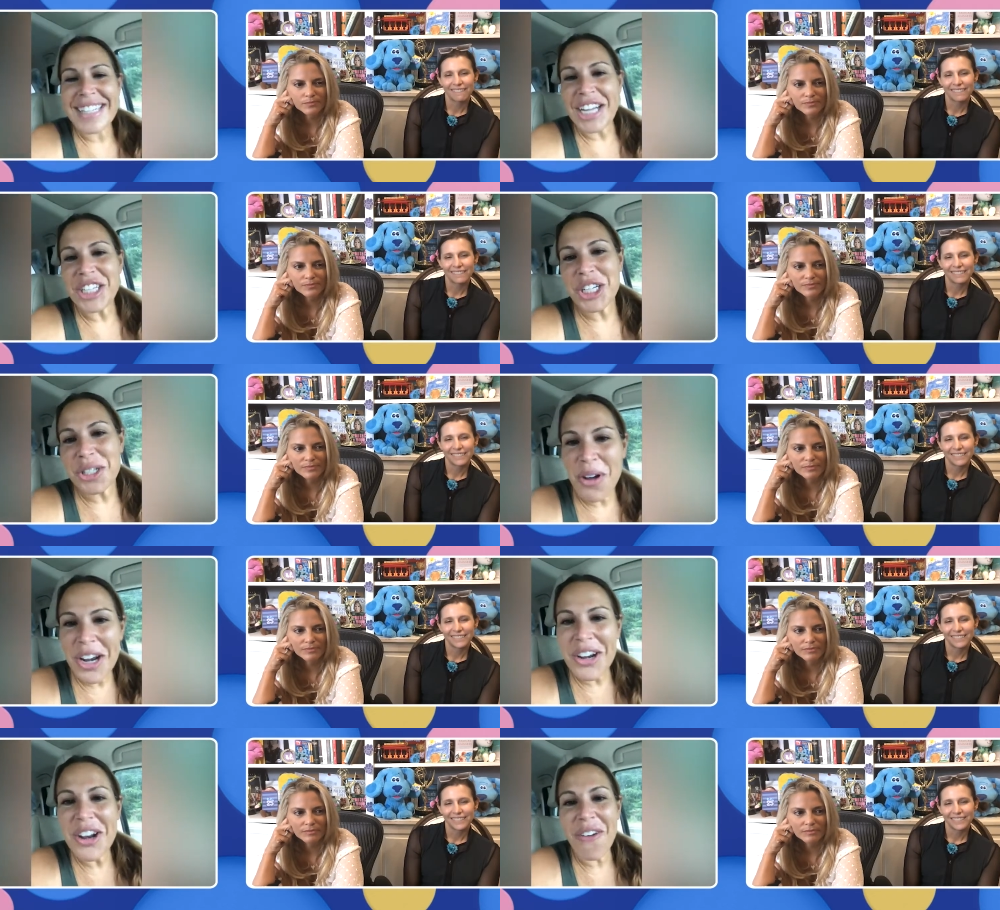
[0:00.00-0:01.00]
Speaker 1: I just wanted
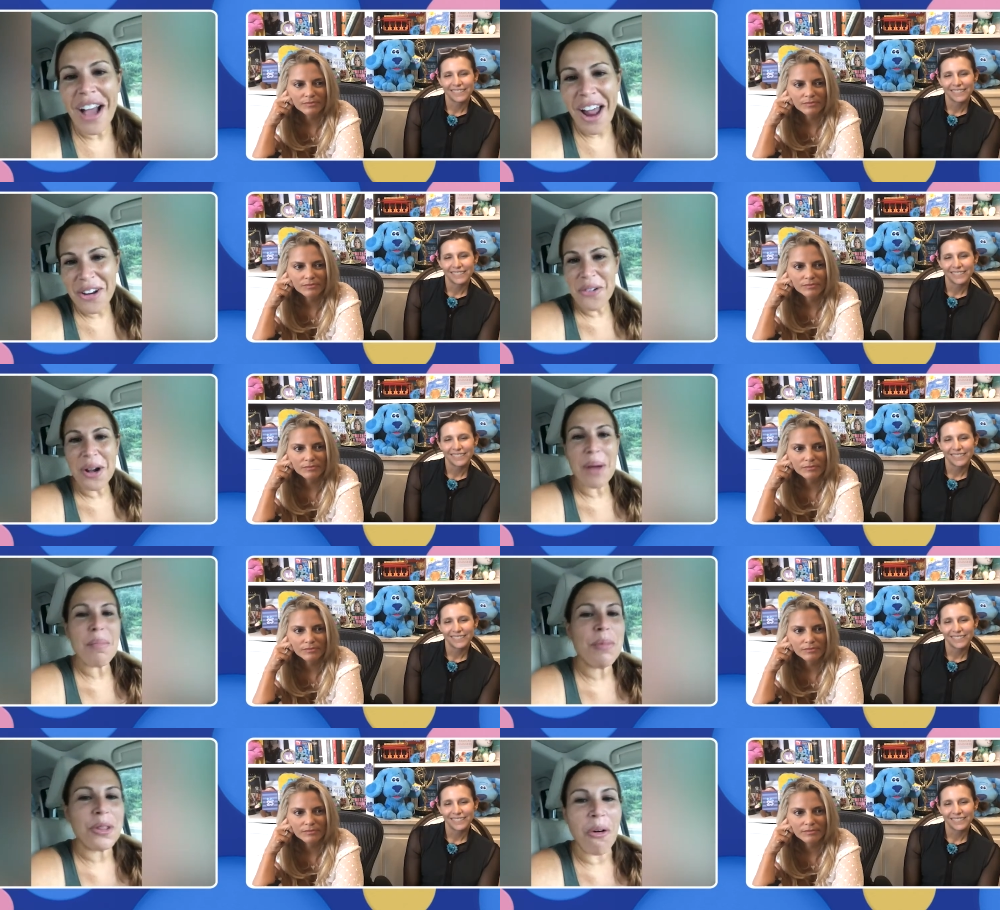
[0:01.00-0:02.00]
to know how do you come up
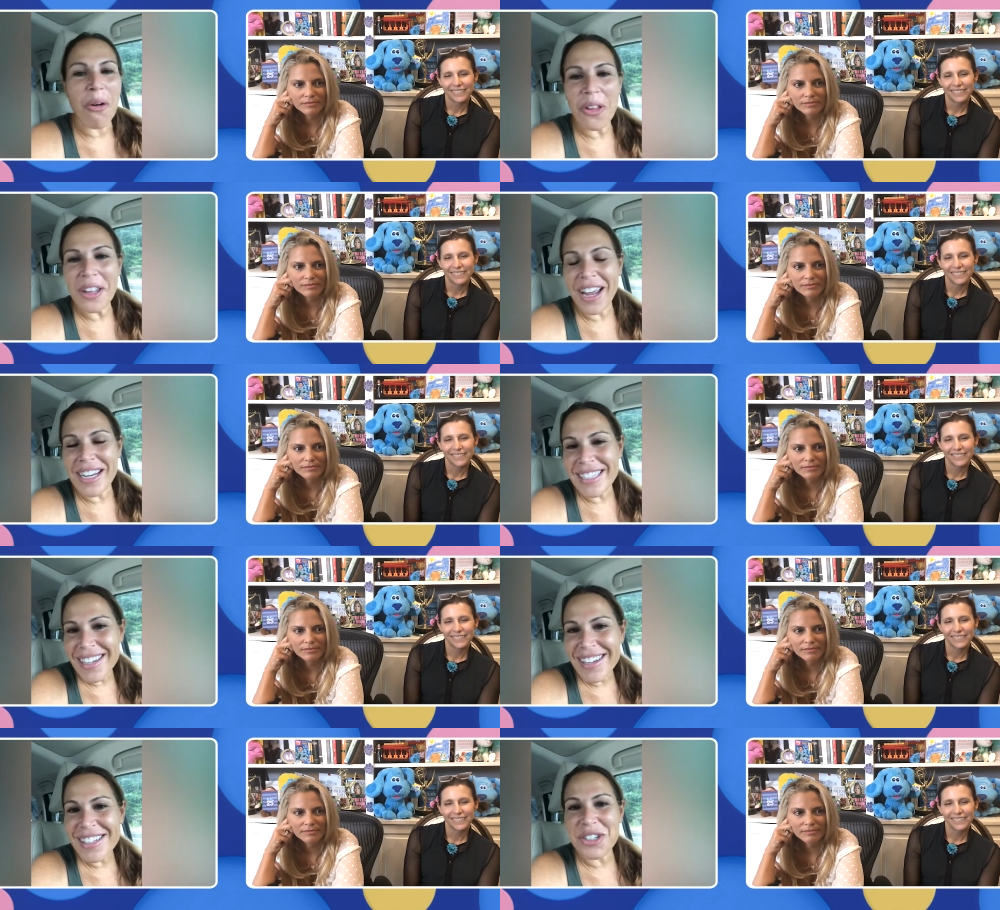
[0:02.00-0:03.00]
with all the
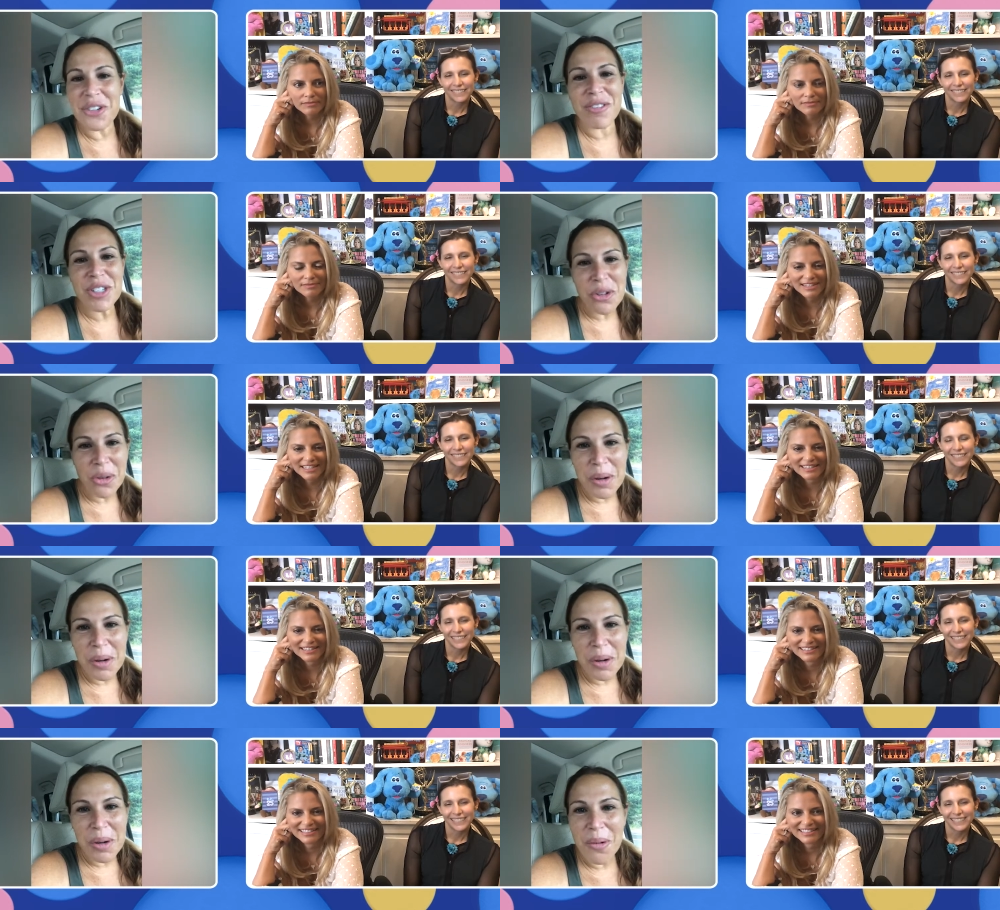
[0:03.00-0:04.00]
ideas? Do you have
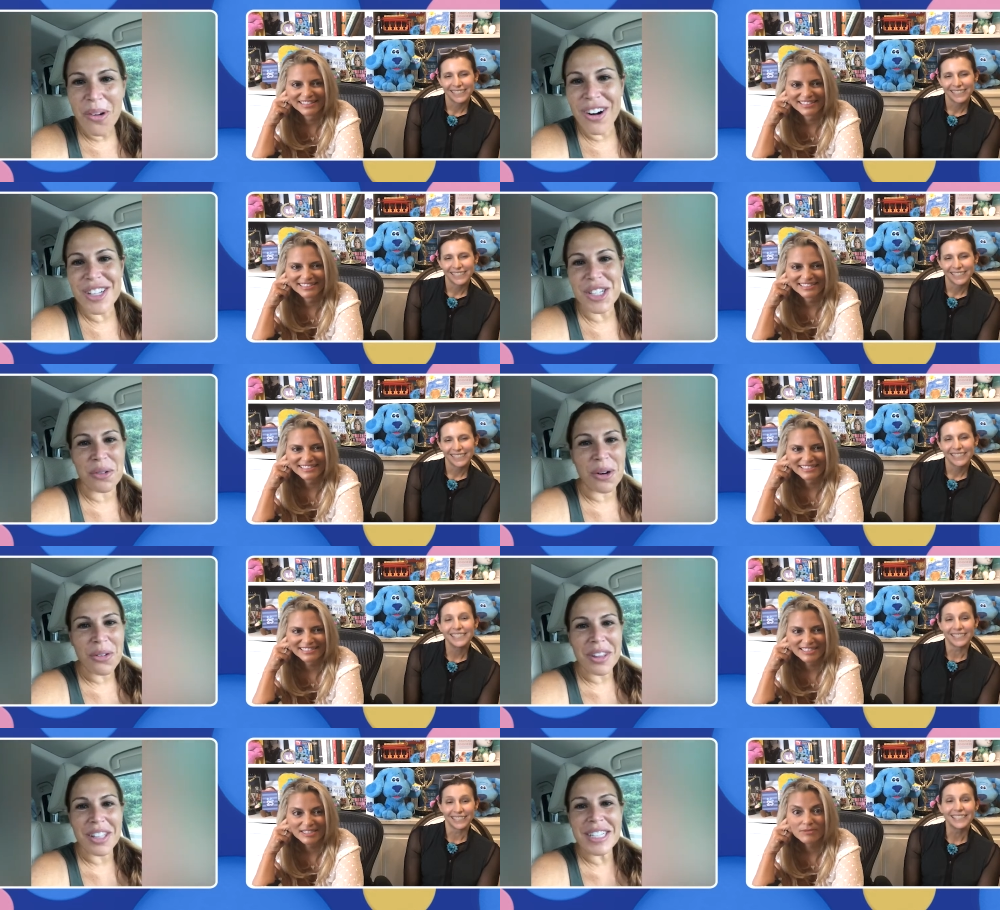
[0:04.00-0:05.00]
storyboards? Do you
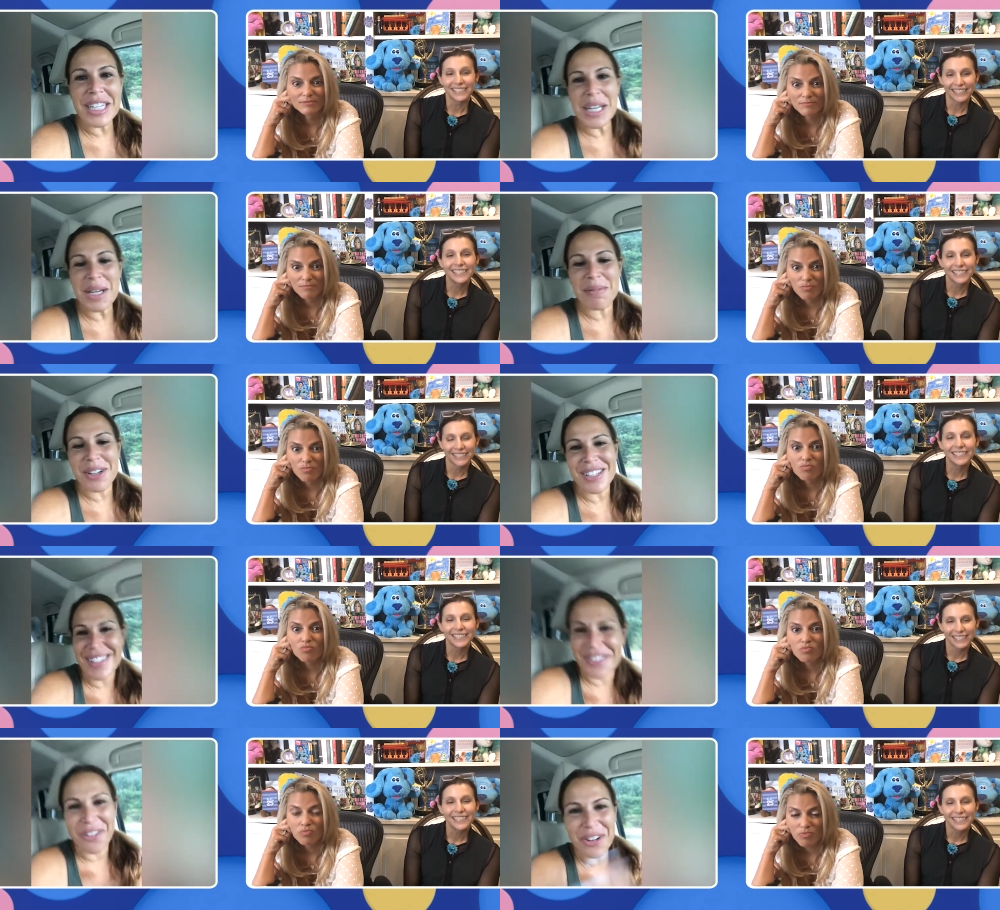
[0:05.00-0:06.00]
work with a team? Because
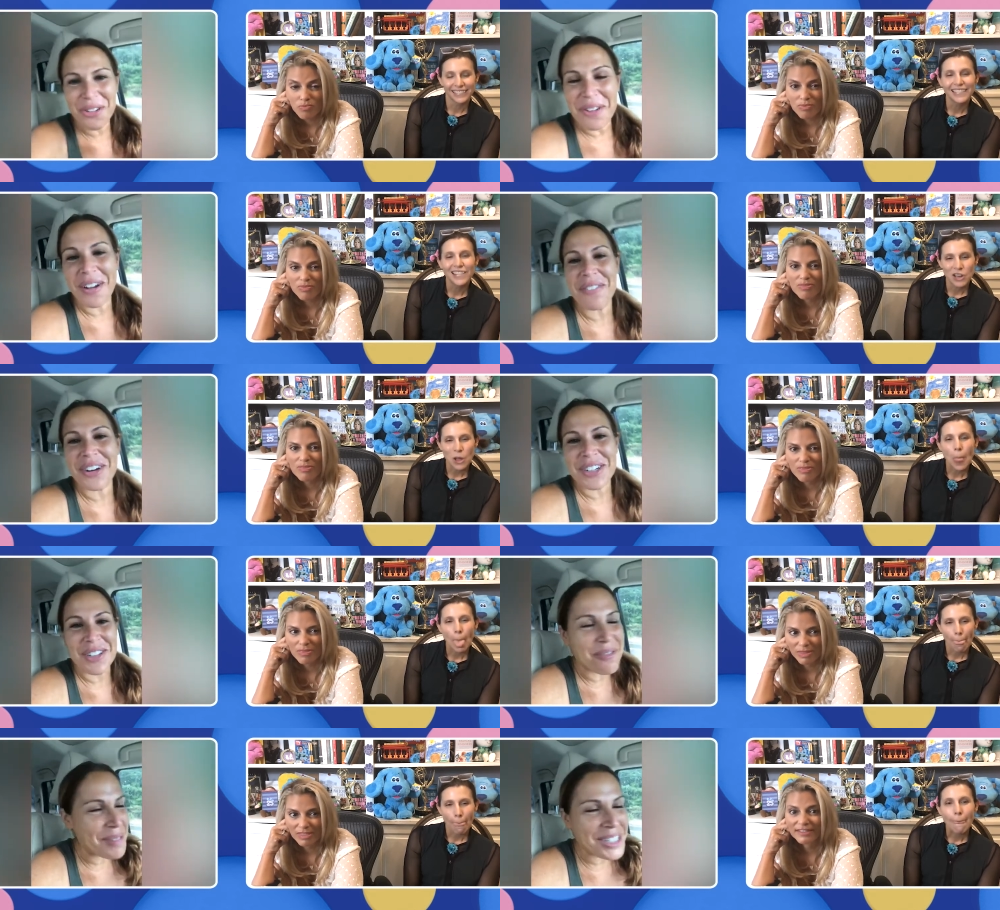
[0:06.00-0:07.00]
25 years
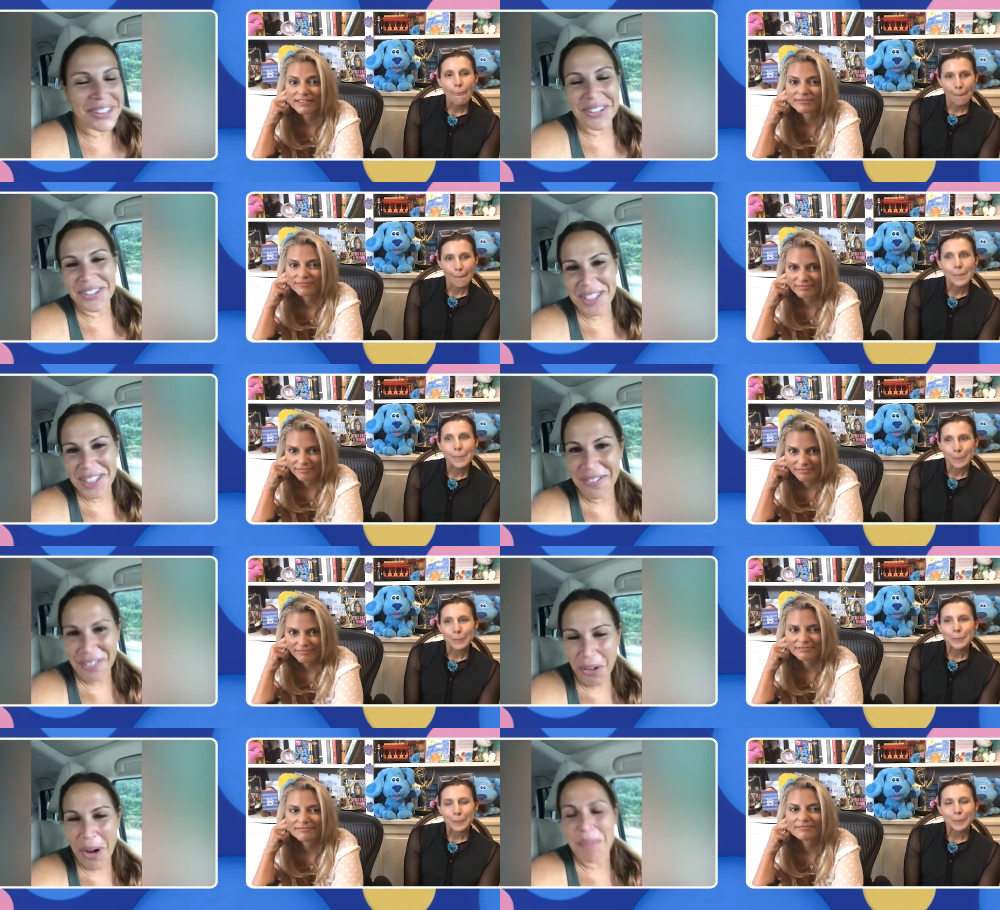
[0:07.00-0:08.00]
of material is
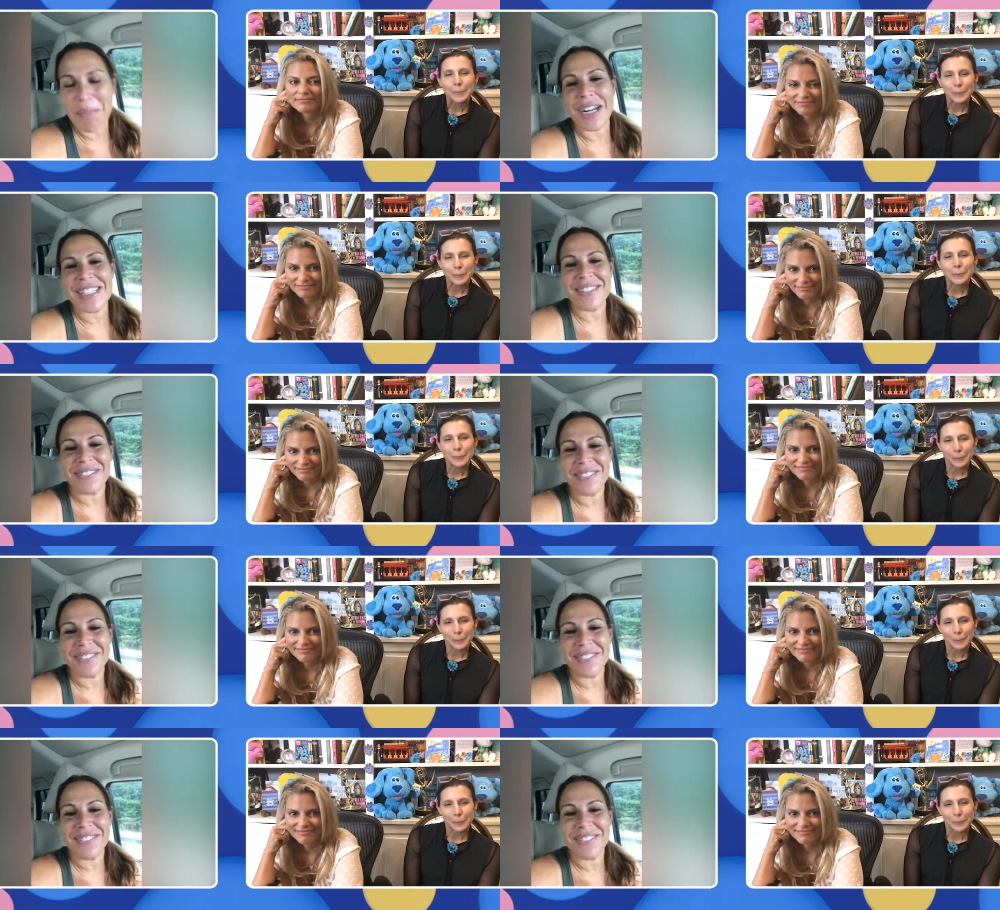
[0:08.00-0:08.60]
quite impressive.